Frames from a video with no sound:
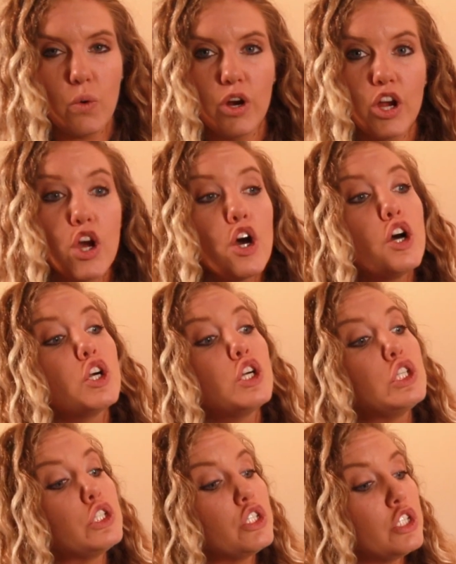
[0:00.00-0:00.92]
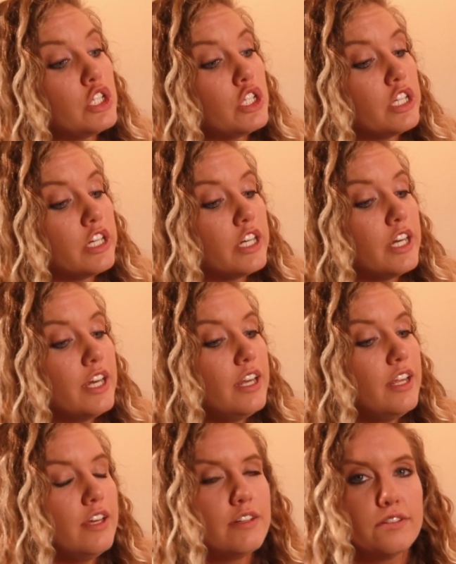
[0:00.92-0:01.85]
or
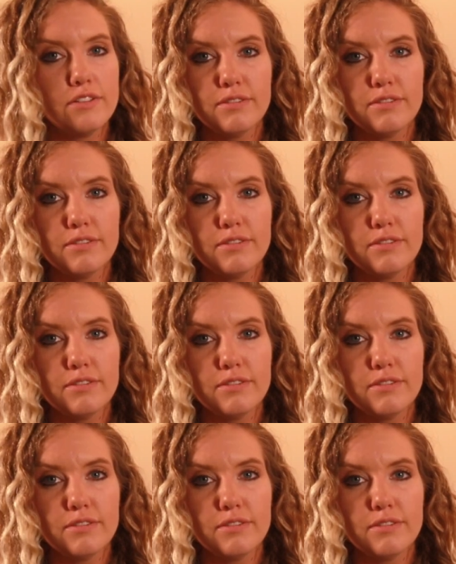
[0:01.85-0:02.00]
good,